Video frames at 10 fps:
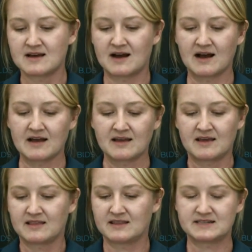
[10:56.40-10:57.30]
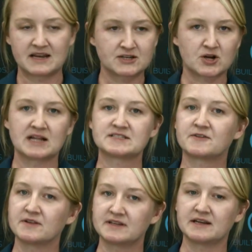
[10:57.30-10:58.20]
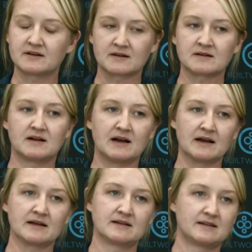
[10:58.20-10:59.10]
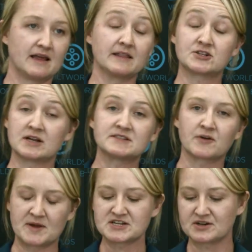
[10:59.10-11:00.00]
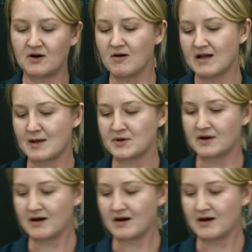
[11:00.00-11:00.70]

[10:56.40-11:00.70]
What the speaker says: The data transfer, the data, and the transformation all happen